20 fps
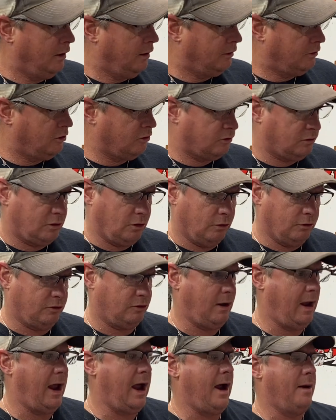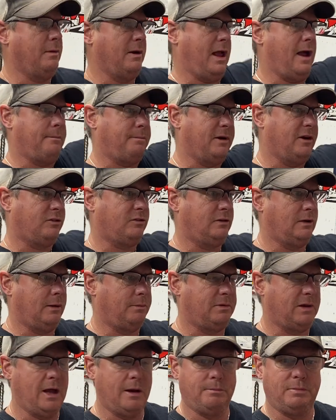Just don't hammer that piston up
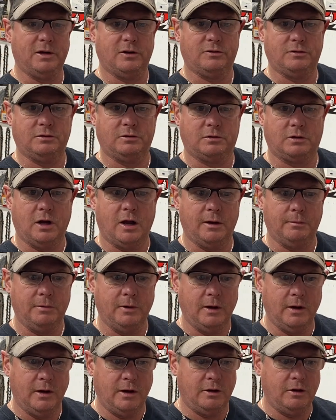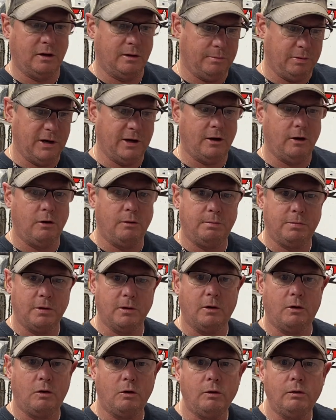to that piston stop. You could put
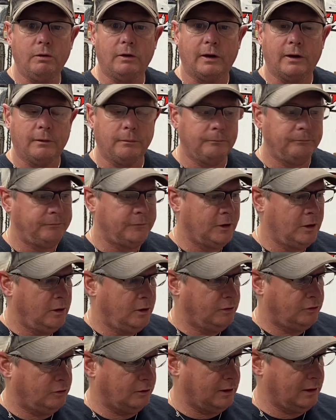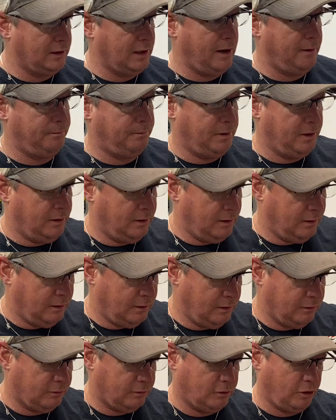a hole in it. So get that,
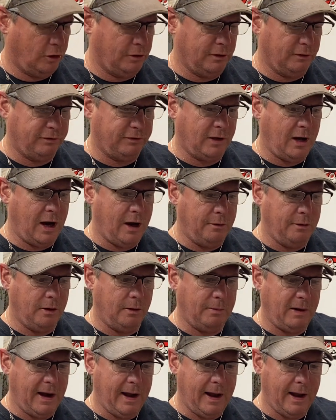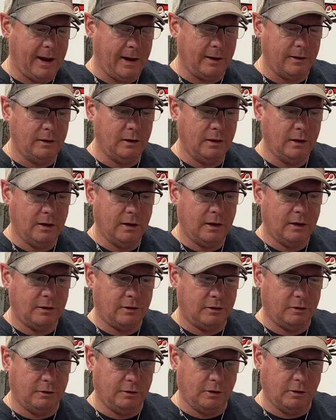turn the flywheel by hand
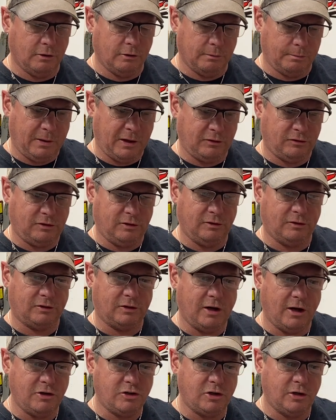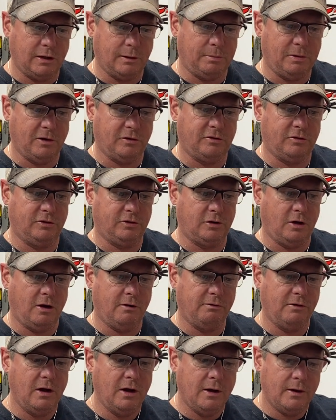till your piston's touching the piston
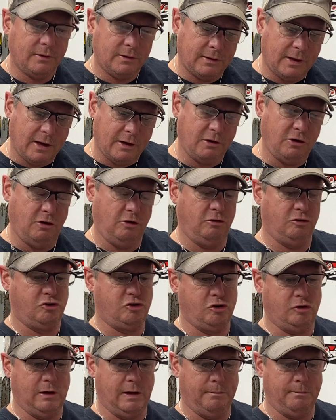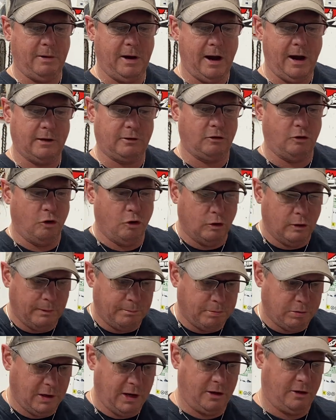stop. Then use your impact or a
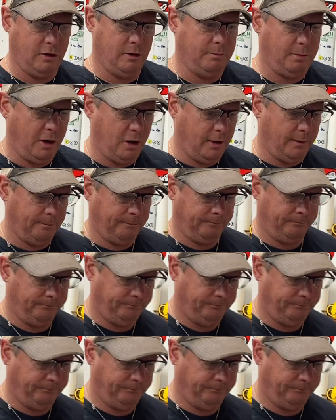breaker bar.